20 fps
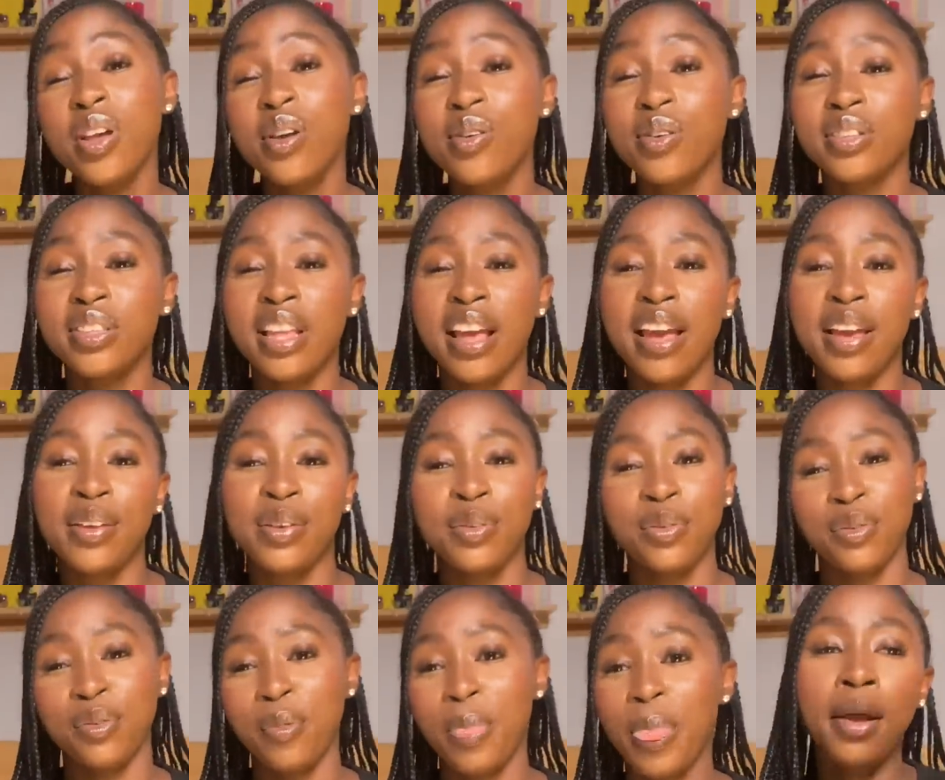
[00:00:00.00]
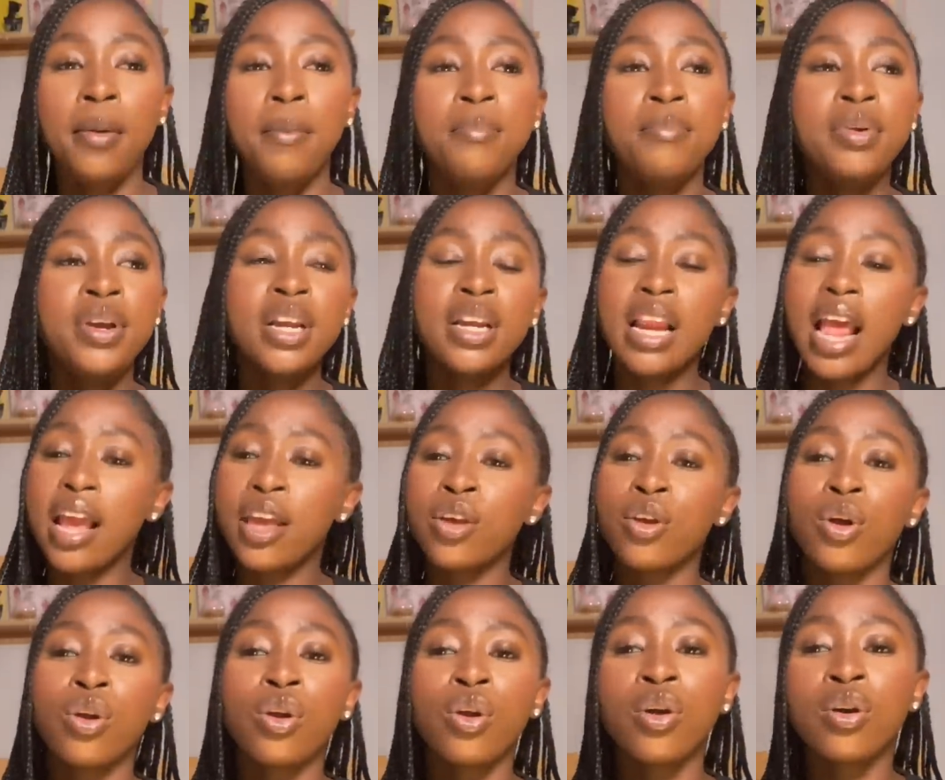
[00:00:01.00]
it will tell you. Bring like
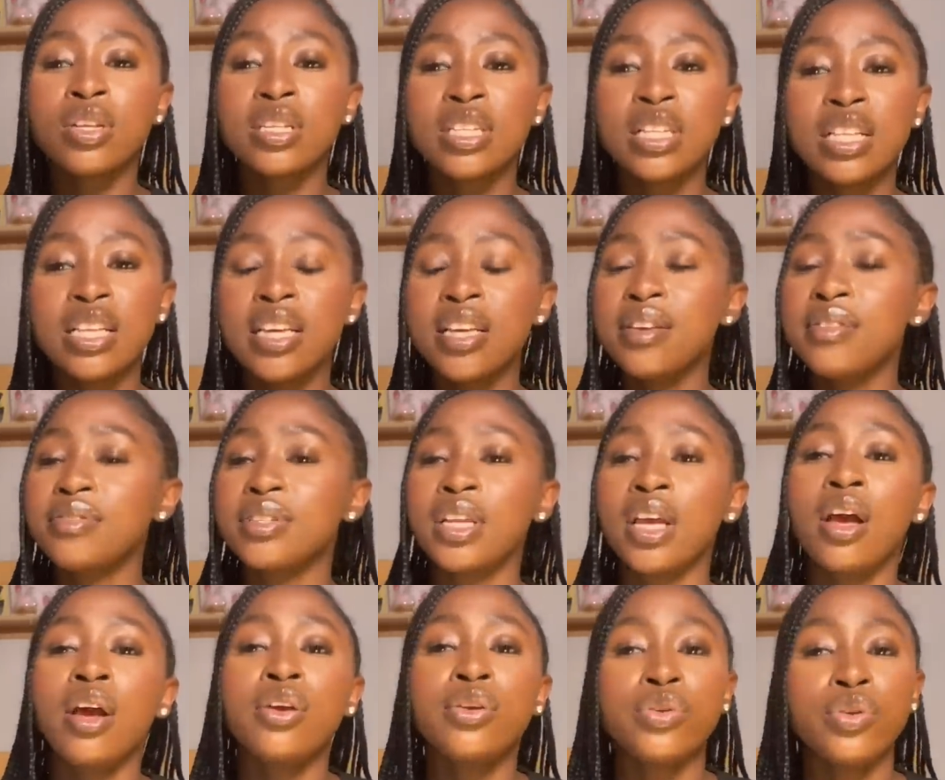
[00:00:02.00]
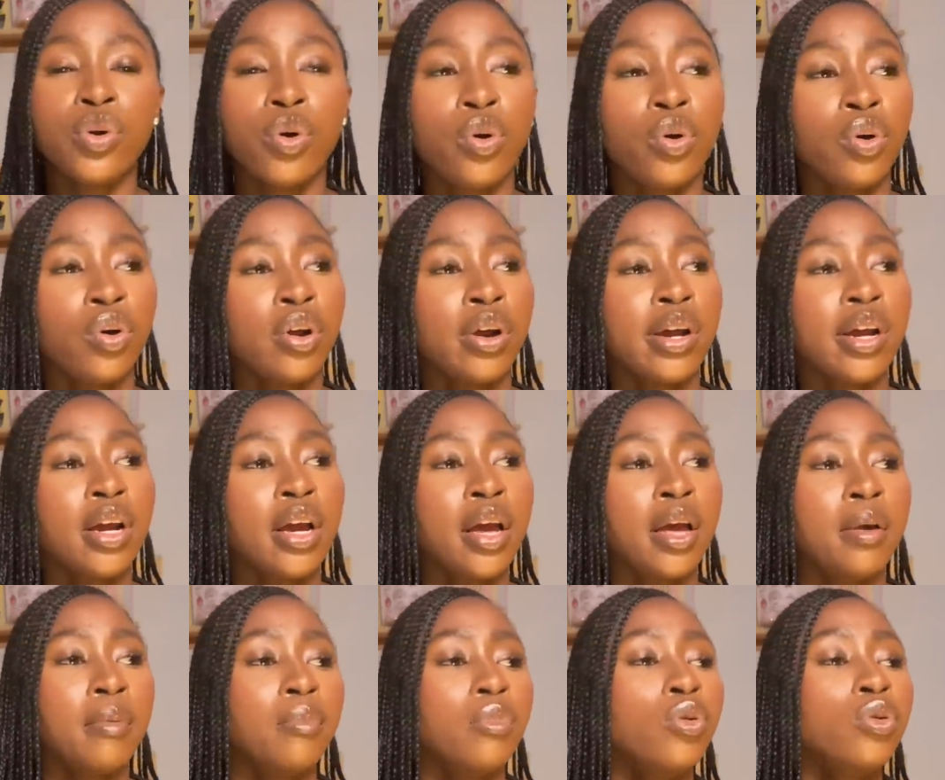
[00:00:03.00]
your long sleeves, your
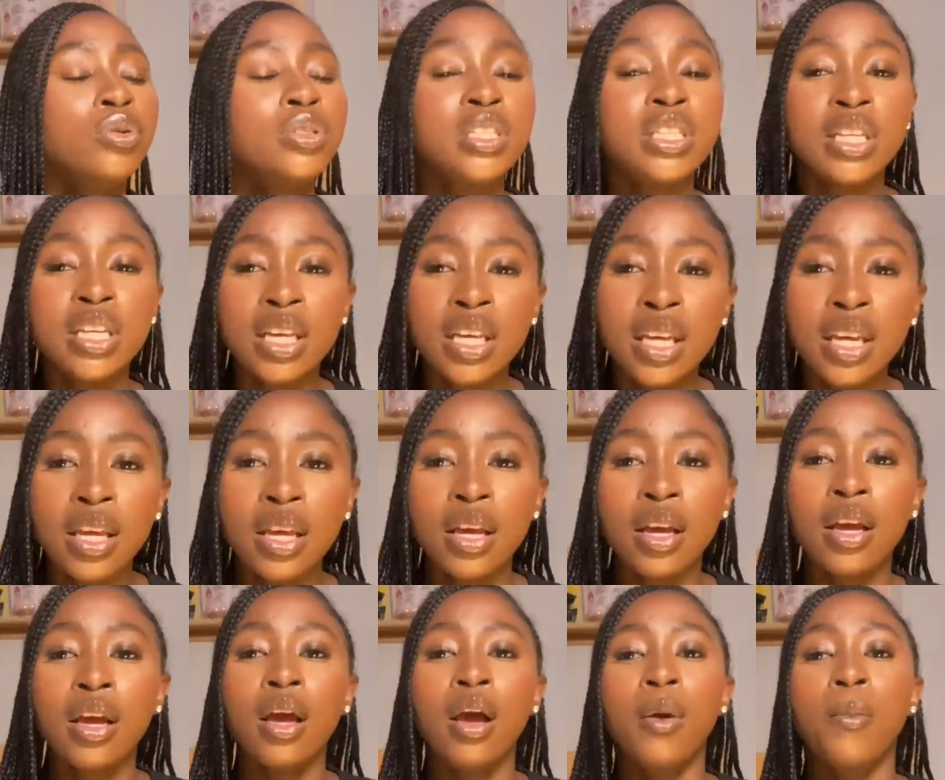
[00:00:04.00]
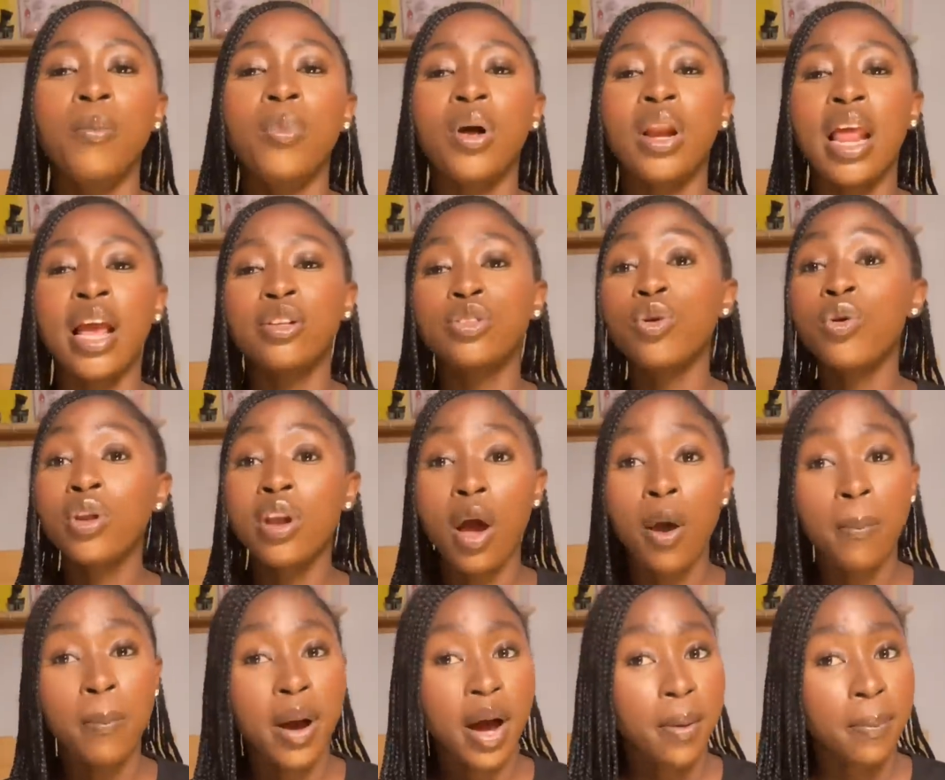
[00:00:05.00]
hoodie. But like, don't now
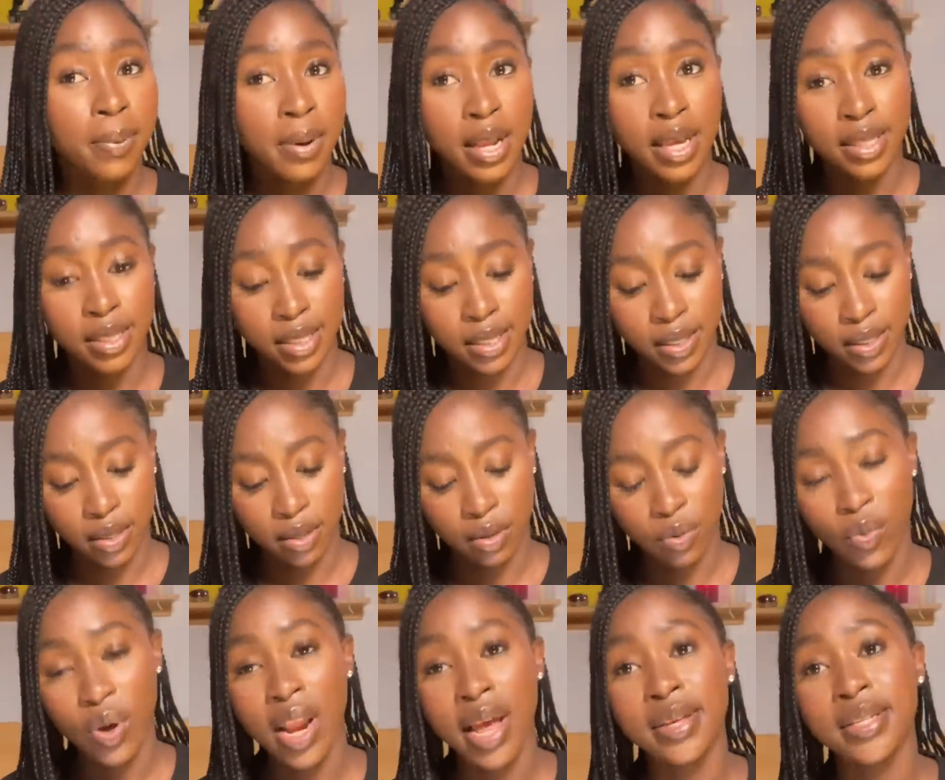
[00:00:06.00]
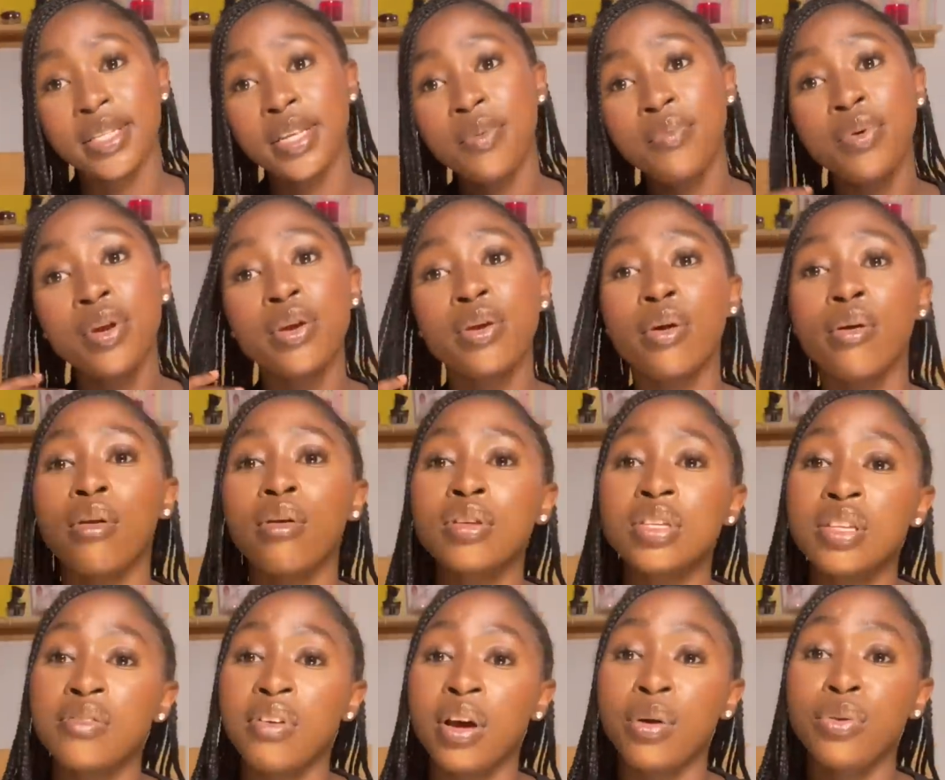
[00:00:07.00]
pack plenty. When I say bring your long
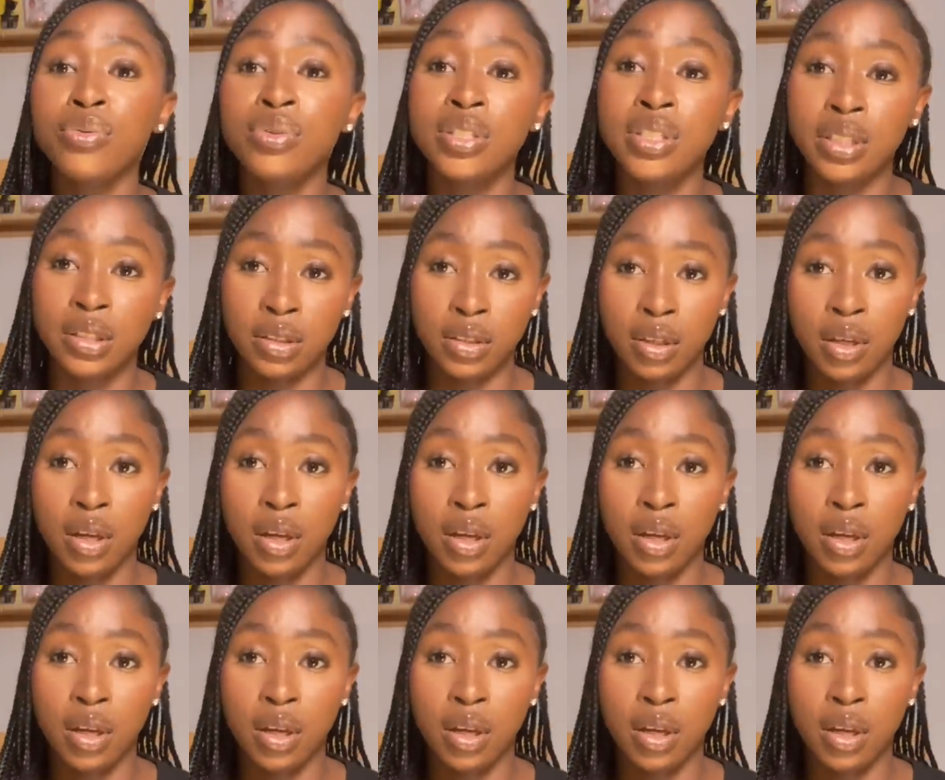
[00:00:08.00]
sleeve and hoodie,